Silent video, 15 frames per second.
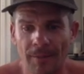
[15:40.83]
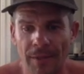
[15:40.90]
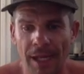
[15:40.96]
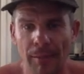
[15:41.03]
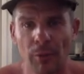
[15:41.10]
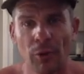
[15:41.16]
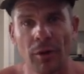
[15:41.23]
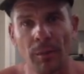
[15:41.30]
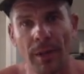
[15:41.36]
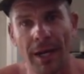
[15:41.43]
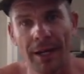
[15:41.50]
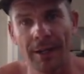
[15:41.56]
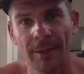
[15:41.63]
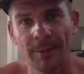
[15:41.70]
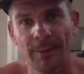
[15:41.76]
Keep looking
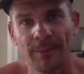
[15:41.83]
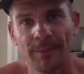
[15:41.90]
back.